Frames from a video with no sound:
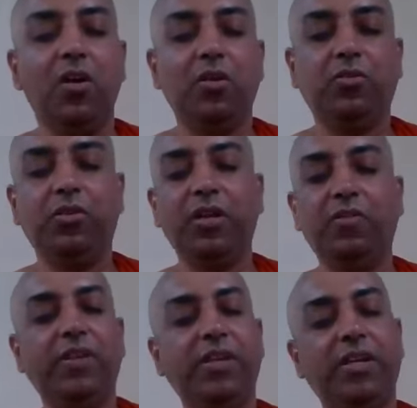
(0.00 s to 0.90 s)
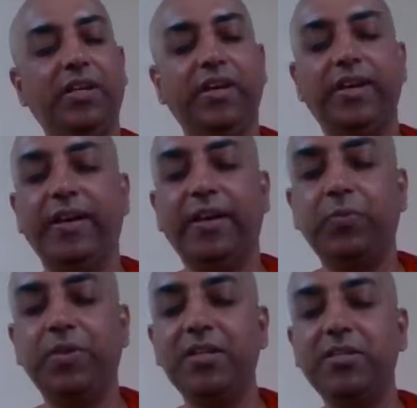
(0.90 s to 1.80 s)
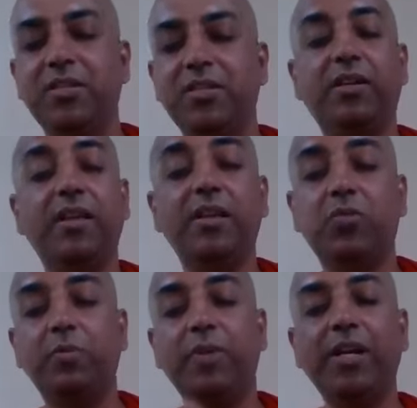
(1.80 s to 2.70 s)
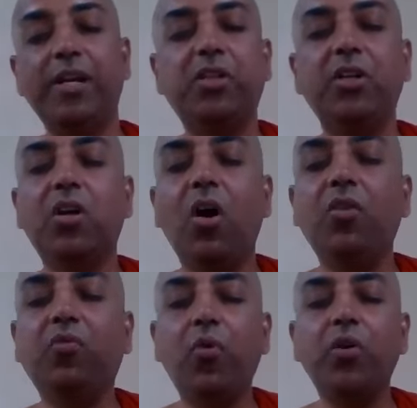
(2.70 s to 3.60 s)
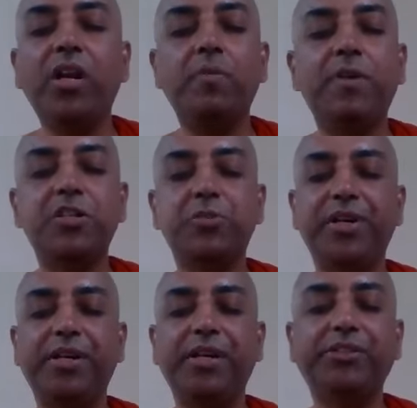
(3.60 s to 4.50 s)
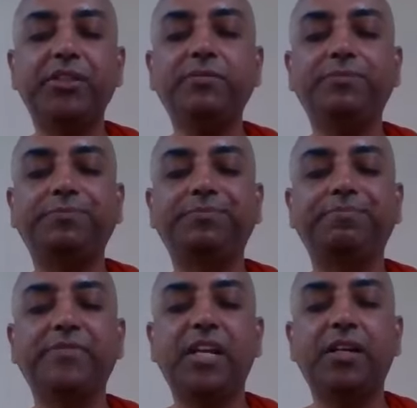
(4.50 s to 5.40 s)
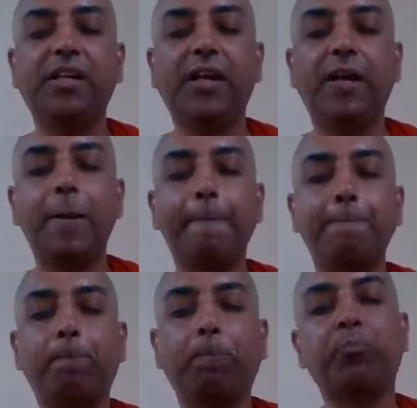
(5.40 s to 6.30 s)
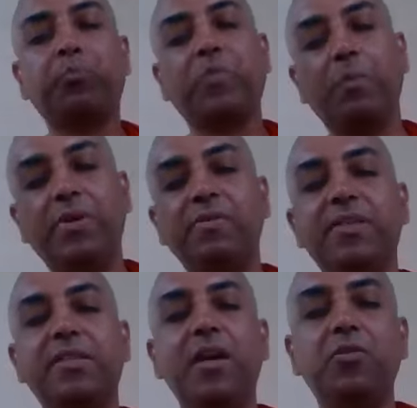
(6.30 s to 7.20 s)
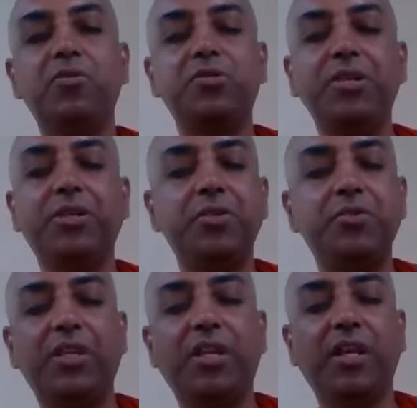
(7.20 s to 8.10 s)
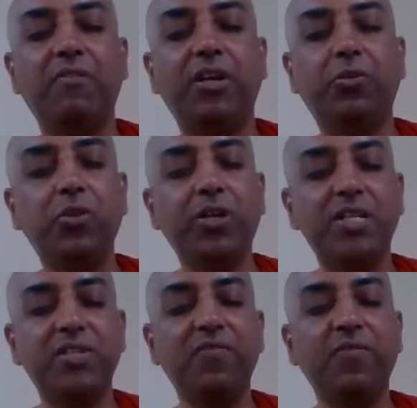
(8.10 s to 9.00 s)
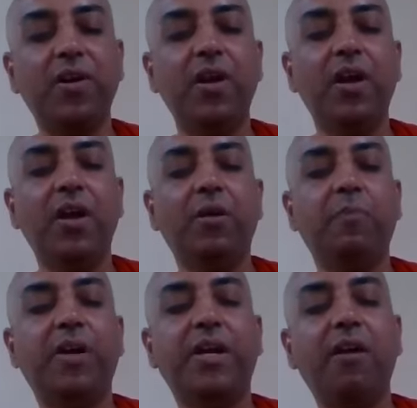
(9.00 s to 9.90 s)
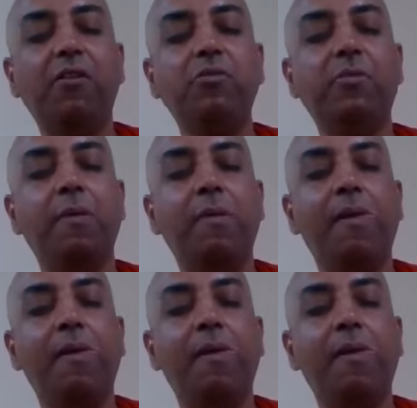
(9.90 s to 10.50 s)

So that we experience that there is one meditation called four elements meditation that previously I used to introduce in level 2 itself. But now